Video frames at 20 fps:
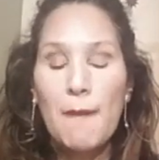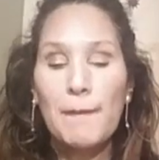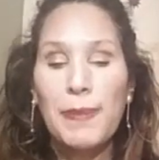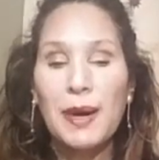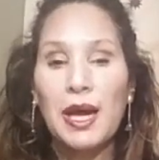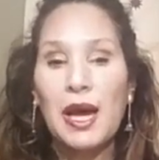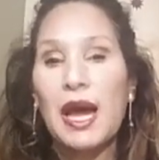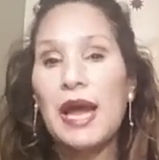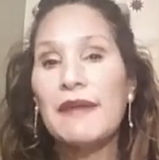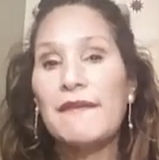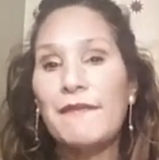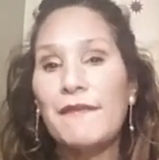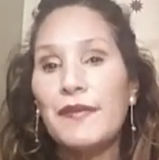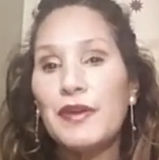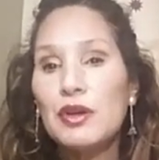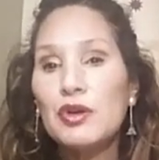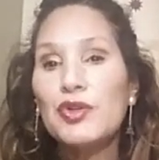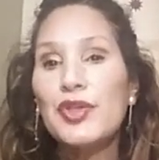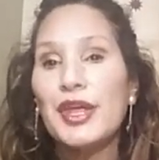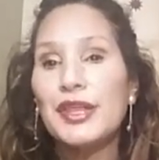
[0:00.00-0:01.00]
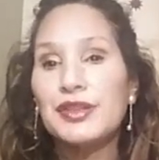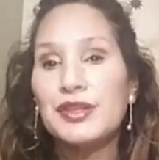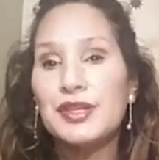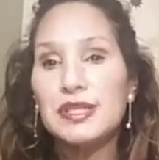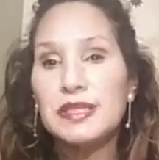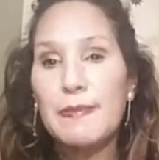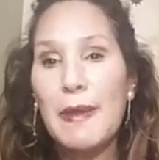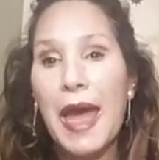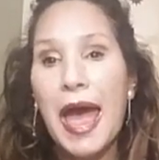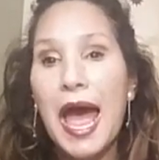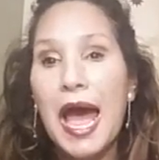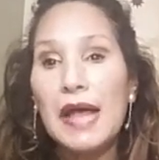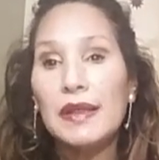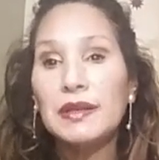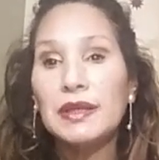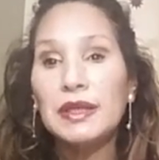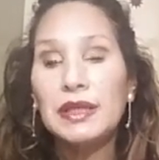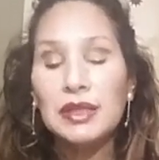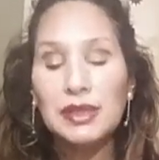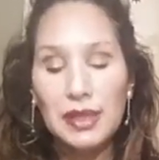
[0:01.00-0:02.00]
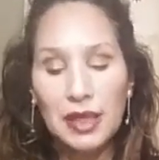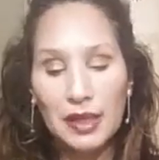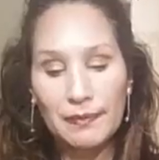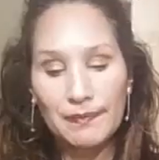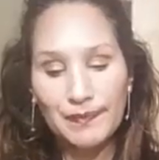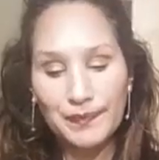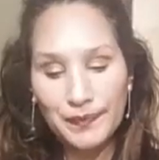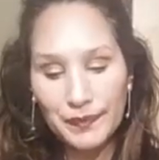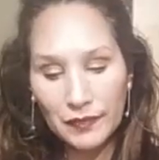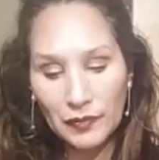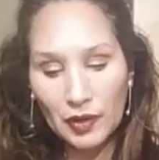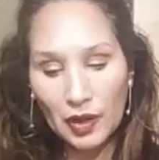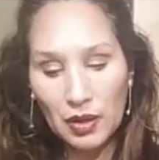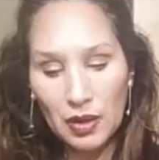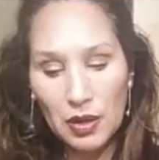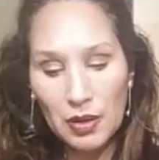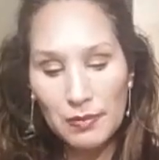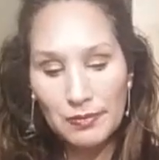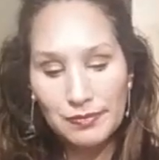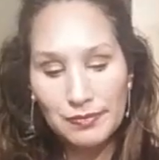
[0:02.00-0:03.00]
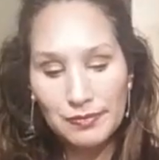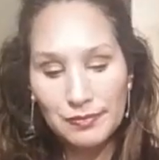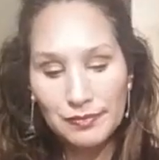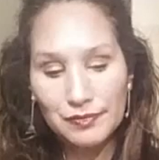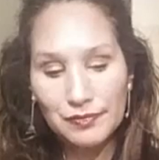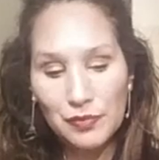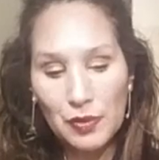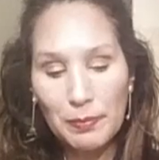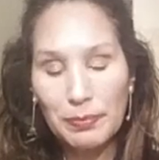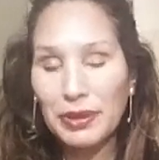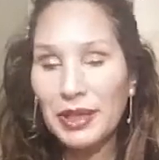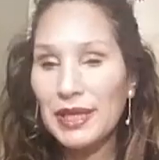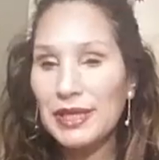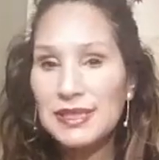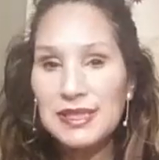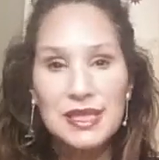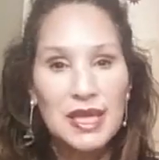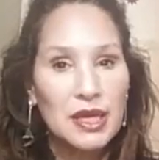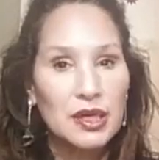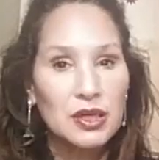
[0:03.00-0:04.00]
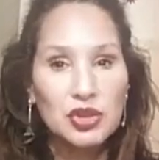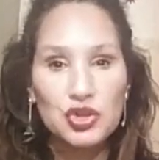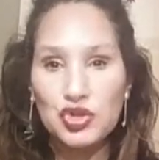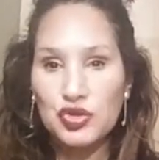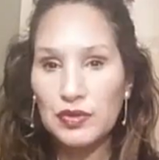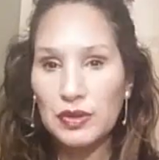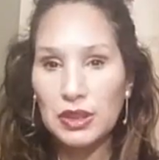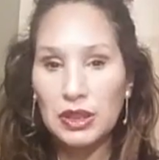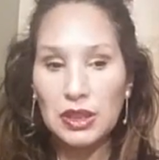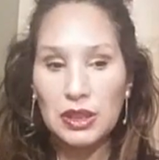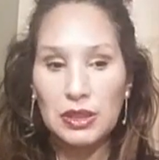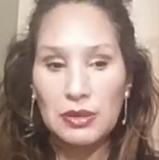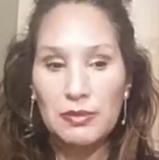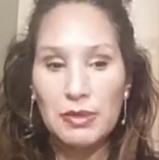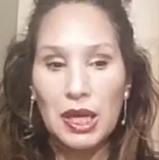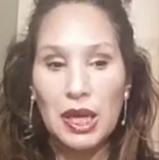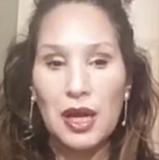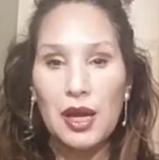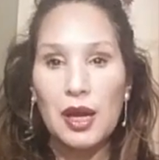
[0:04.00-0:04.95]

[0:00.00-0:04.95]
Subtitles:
But I feel that this palette blends like a dream.